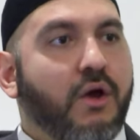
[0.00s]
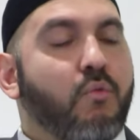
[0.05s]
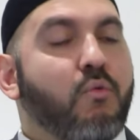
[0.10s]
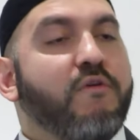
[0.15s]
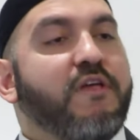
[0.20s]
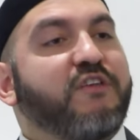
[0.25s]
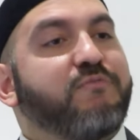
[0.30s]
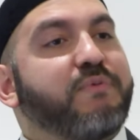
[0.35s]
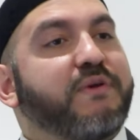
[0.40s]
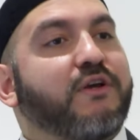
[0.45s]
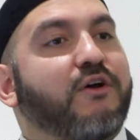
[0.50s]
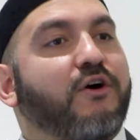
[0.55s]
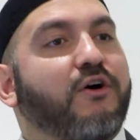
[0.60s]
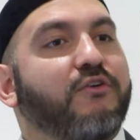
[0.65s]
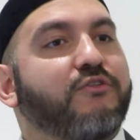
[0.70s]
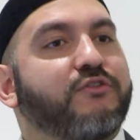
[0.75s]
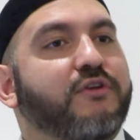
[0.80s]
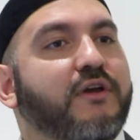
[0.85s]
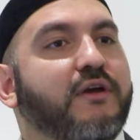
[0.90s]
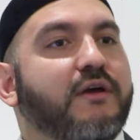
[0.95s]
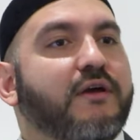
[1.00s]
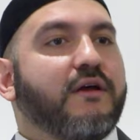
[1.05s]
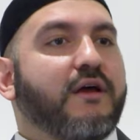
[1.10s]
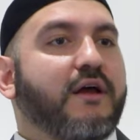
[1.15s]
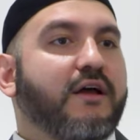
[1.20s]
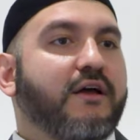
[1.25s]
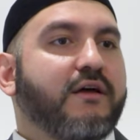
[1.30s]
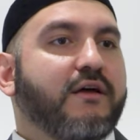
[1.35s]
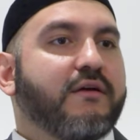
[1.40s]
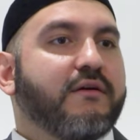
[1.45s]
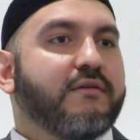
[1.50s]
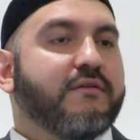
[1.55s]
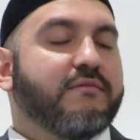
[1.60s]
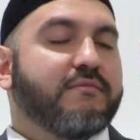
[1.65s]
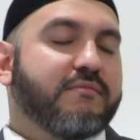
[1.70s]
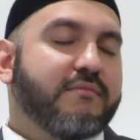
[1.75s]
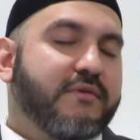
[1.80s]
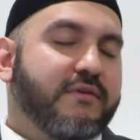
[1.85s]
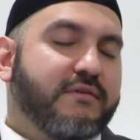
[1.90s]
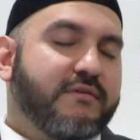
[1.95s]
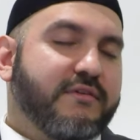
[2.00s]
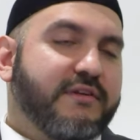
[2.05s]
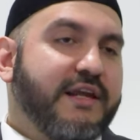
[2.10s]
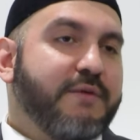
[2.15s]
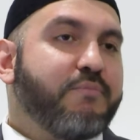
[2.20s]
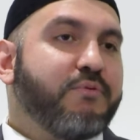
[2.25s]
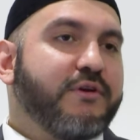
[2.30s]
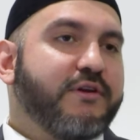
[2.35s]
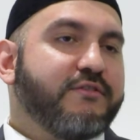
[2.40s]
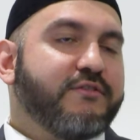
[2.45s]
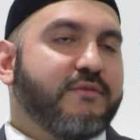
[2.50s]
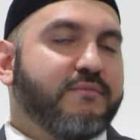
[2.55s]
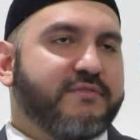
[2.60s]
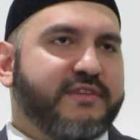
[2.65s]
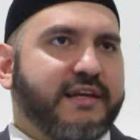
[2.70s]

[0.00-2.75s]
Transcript: Well, that's because uh, liberalism,